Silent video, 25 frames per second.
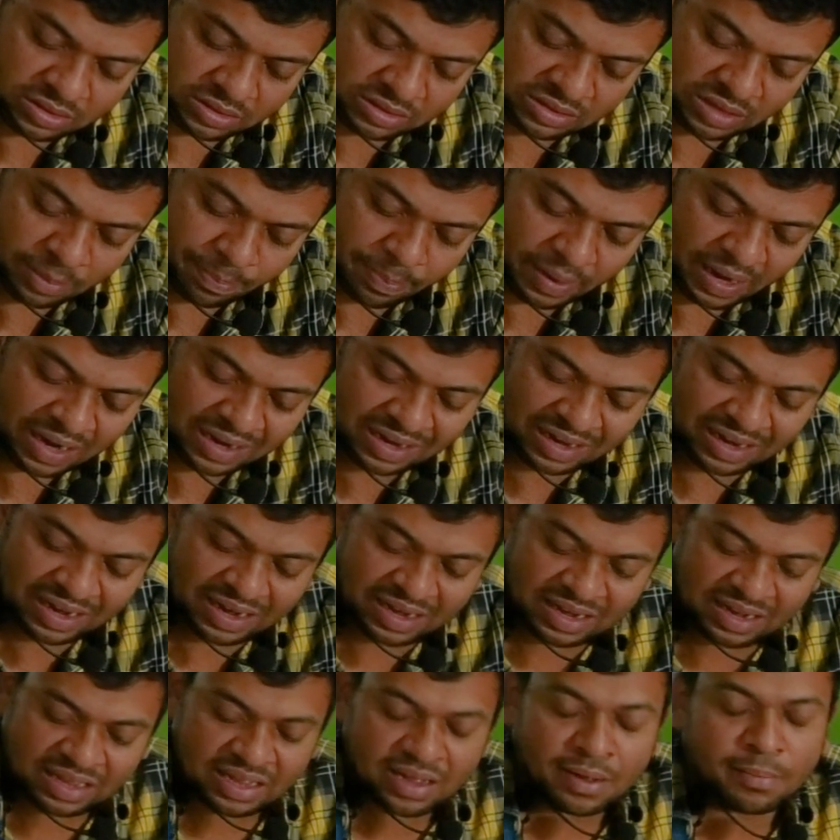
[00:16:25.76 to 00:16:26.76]
Japan
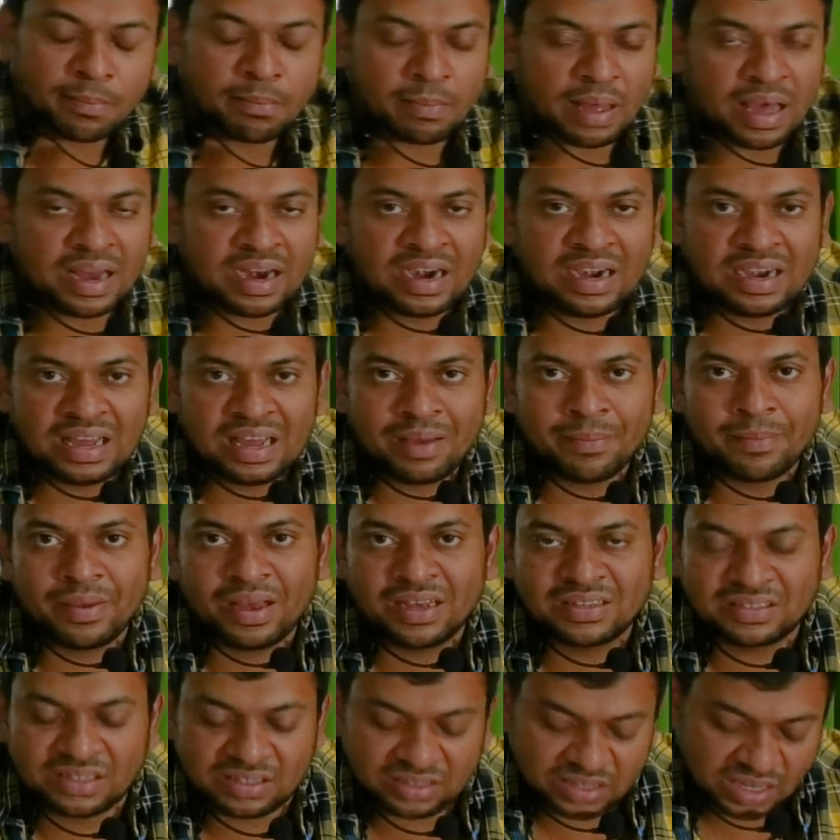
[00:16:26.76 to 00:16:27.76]
India Maritime
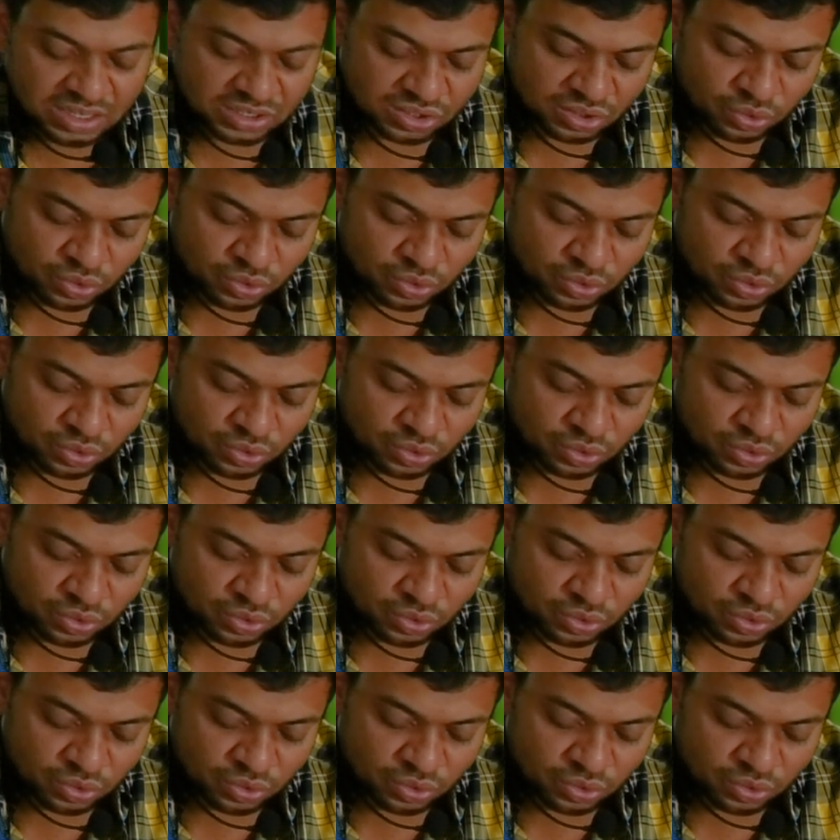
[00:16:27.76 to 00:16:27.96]
Exercise